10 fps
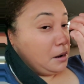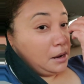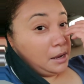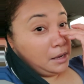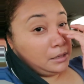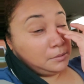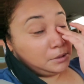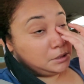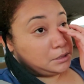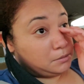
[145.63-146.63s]
And
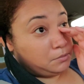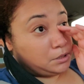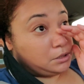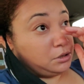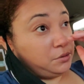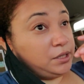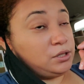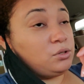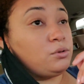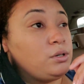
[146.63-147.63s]
we just went to 3
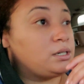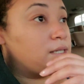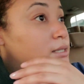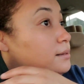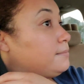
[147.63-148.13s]
stores.